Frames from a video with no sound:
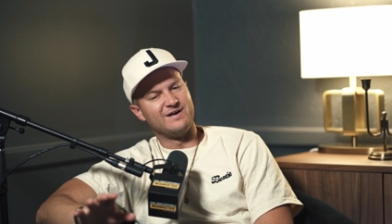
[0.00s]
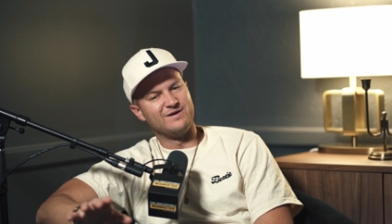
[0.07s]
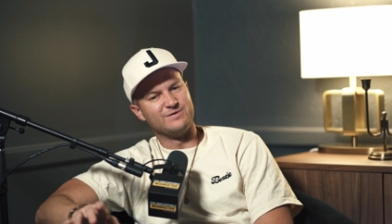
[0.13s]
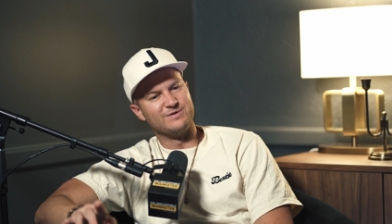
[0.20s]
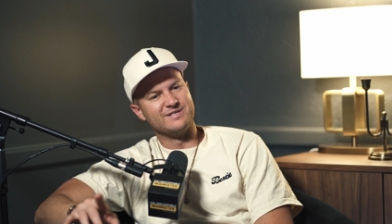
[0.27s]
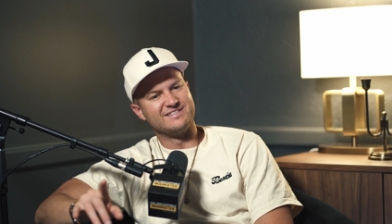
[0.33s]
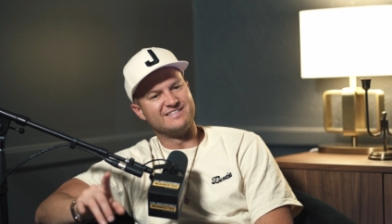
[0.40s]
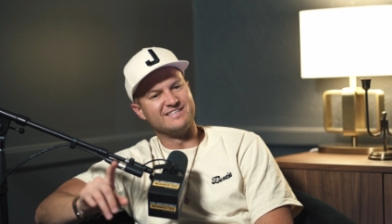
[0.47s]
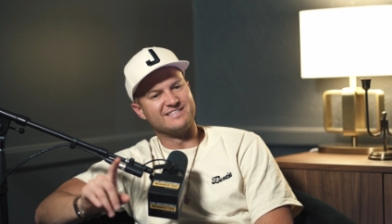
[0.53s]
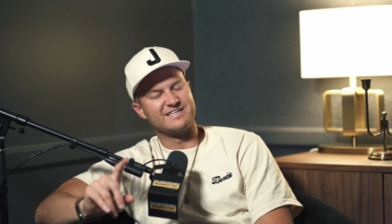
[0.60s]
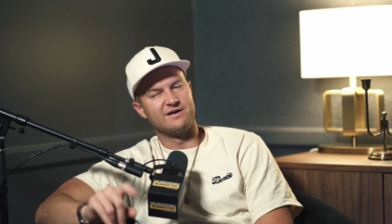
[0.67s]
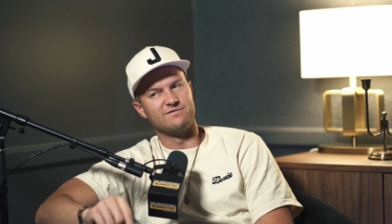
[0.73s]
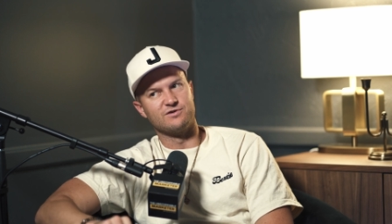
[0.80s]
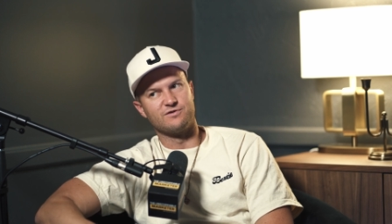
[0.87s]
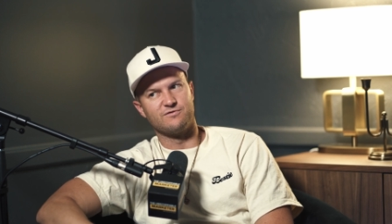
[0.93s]
oldest
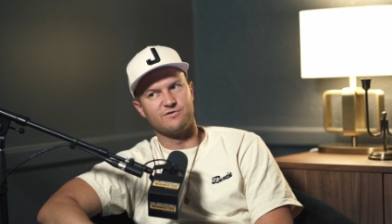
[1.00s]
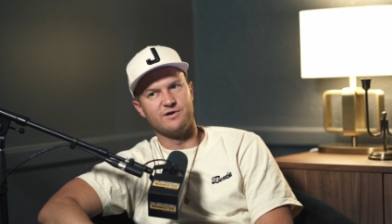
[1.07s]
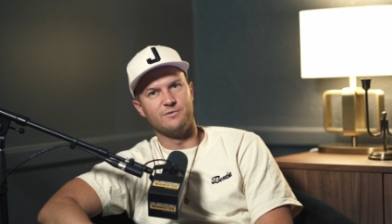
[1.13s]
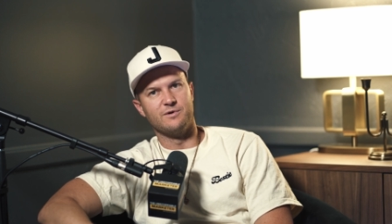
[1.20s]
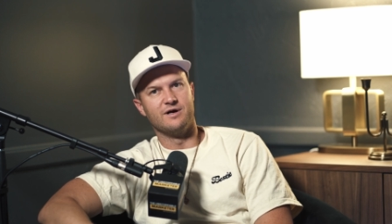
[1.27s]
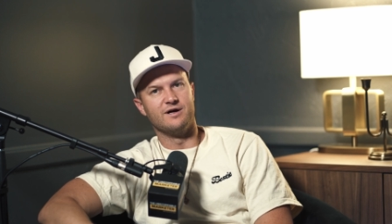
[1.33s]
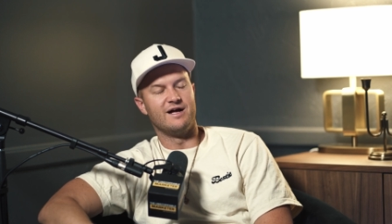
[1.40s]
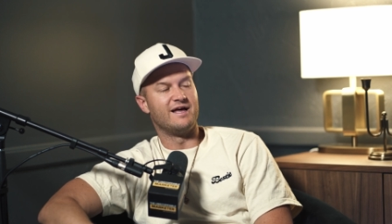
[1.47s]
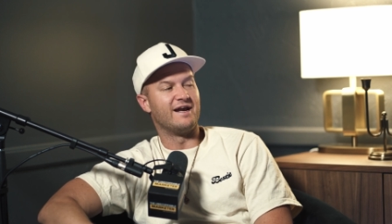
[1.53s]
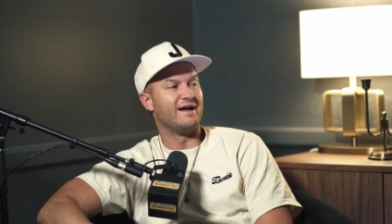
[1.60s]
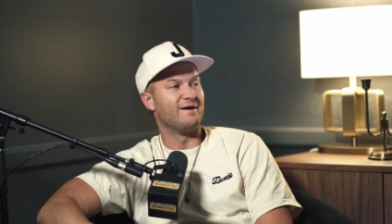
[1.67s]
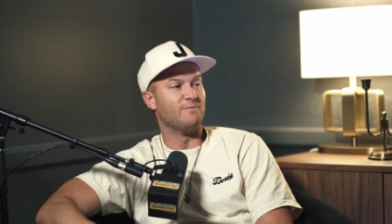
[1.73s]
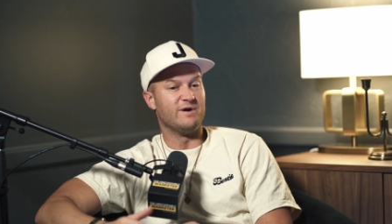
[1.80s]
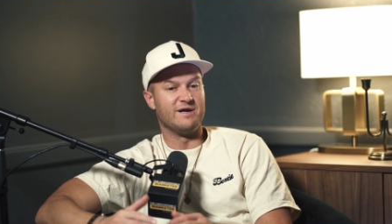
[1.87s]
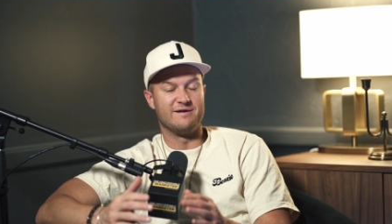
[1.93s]
discovered free will,
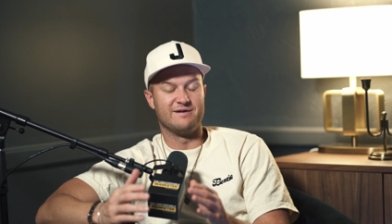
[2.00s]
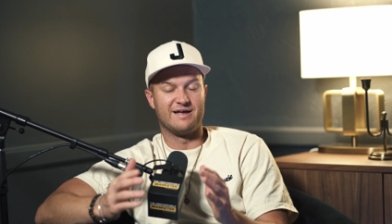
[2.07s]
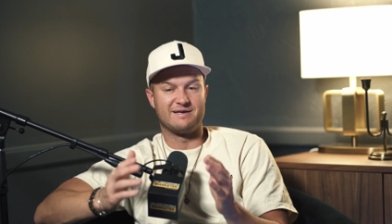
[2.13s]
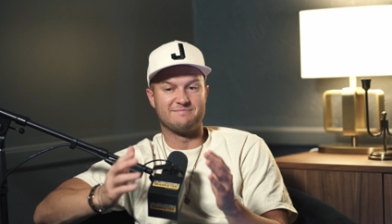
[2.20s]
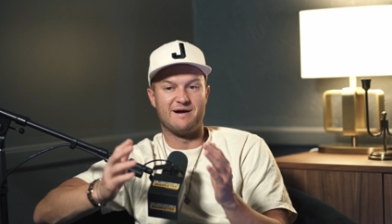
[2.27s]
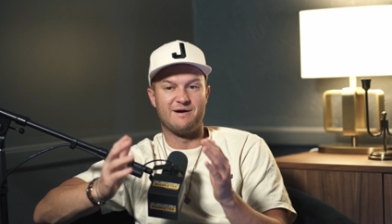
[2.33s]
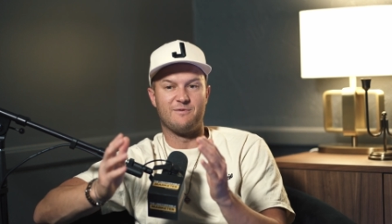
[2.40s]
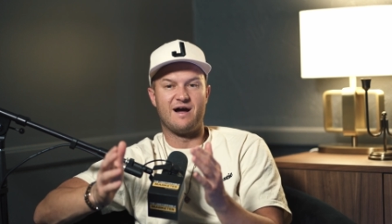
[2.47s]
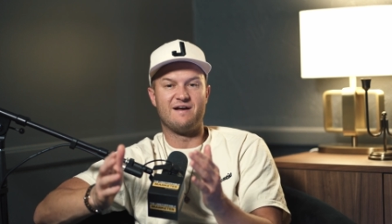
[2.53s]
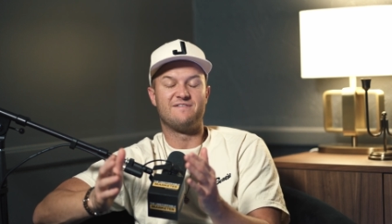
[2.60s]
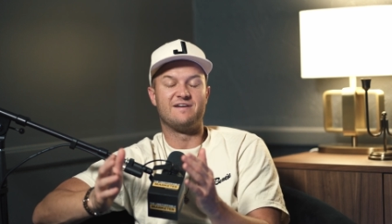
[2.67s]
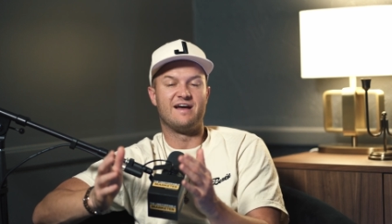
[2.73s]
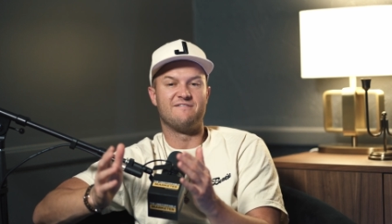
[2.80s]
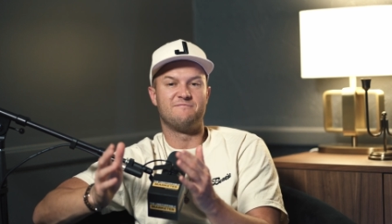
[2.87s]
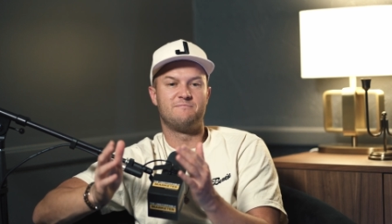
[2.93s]
and my wife
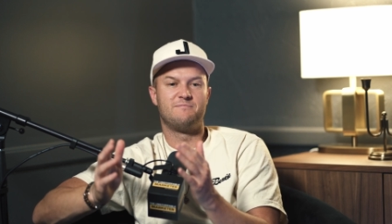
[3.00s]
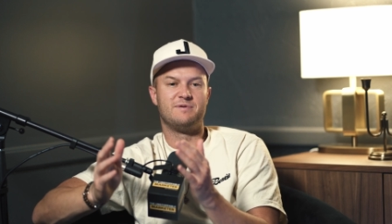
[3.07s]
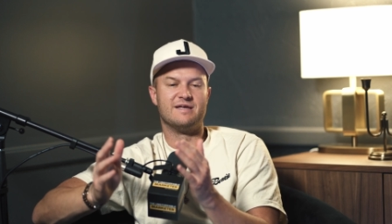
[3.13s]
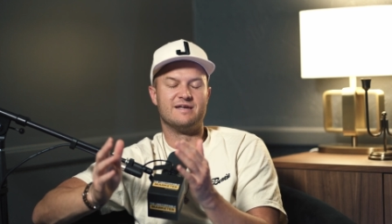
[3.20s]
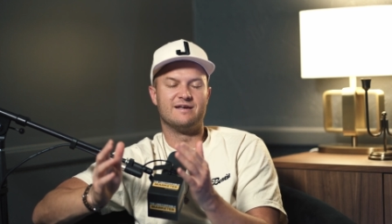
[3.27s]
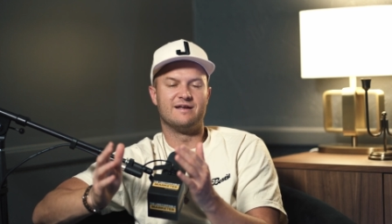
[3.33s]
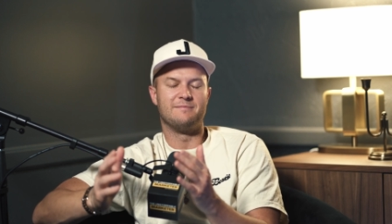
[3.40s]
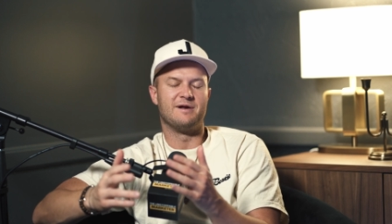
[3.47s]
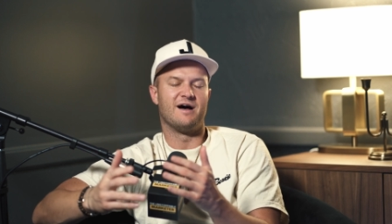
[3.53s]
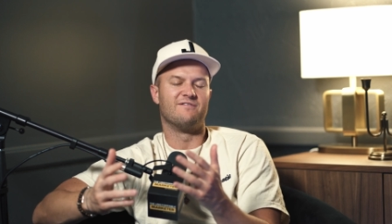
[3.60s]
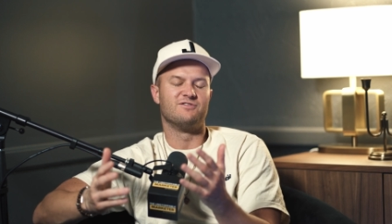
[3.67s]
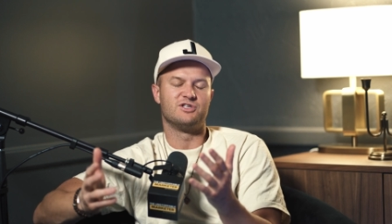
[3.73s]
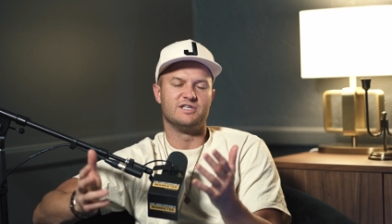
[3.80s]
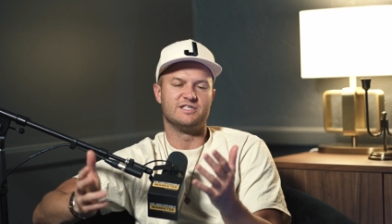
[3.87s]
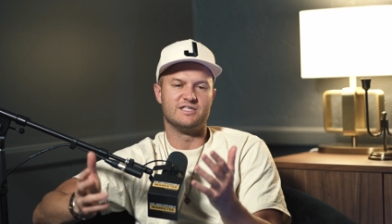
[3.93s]
and I have been, I mean,
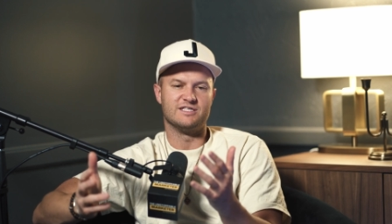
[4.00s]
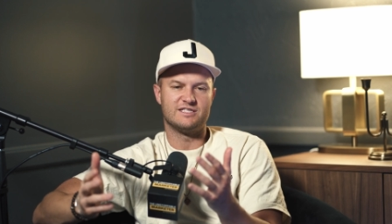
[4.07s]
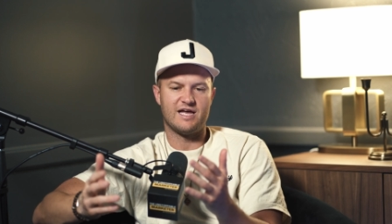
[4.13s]
obviously she's